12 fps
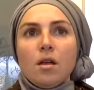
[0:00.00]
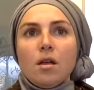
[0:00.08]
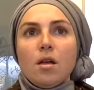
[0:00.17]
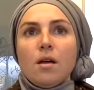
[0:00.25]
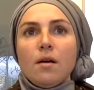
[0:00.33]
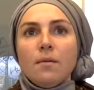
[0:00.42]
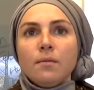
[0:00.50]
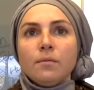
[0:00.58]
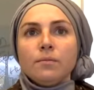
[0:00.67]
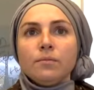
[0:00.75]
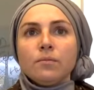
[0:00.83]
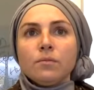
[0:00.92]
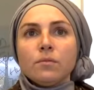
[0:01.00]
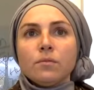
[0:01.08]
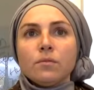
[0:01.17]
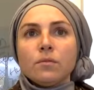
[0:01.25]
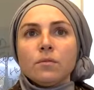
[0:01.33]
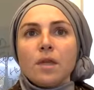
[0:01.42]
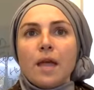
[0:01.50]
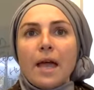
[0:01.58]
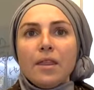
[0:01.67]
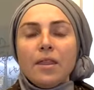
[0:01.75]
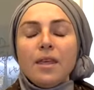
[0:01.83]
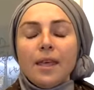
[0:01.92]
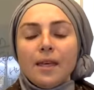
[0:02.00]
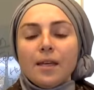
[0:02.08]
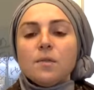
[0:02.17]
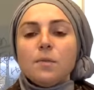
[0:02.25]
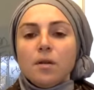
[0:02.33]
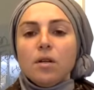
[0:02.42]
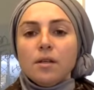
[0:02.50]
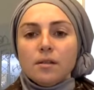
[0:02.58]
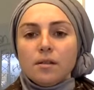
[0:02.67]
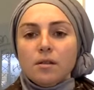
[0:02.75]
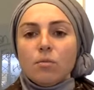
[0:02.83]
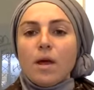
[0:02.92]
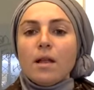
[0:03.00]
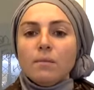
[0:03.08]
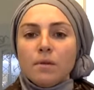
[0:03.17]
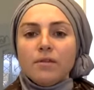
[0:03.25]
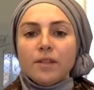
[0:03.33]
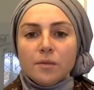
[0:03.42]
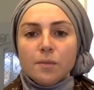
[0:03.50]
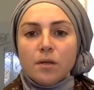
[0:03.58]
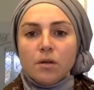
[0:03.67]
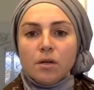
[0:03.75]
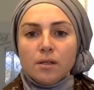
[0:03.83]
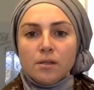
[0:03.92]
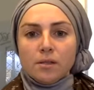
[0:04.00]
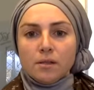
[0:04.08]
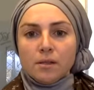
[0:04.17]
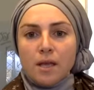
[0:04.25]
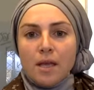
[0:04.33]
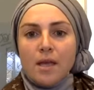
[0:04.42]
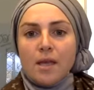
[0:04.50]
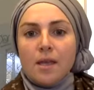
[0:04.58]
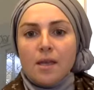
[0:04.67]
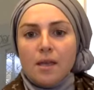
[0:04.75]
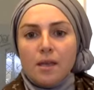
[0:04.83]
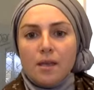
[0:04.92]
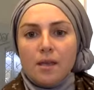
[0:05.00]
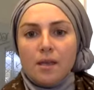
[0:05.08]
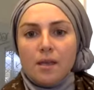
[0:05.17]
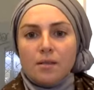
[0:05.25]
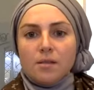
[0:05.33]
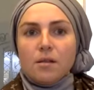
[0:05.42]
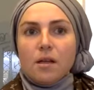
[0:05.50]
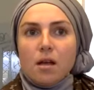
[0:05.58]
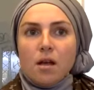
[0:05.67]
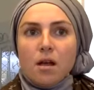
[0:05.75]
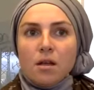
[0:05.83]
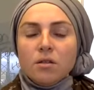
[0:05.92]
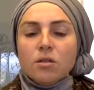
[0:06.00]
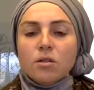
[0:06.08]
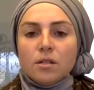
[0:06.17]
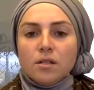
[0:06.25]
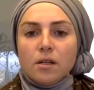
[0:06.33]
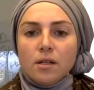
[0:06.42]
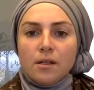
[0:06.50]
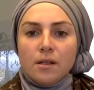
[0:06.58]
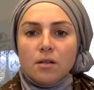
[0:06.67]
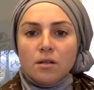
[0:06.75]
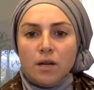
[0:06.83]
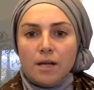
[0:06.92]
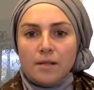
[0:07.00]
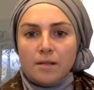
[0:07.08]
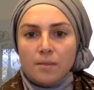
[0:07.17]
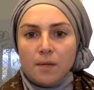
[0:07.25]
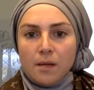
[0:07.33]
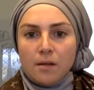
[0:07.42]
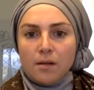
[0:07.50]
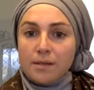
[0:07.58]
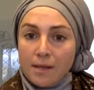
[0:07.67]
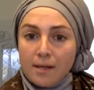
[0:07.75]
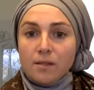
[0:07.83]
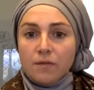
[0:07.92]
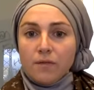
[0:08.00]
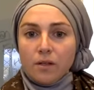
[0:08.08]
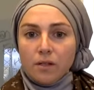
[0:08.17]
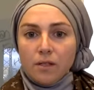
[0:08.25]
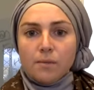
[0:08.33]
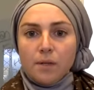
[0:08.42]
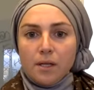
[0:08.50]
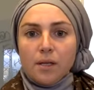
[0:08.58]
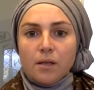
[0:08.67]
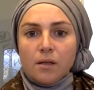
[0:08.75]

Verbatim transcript: um, I think experience, the realm of experience, is understudied and underestimated, scientifically speaking,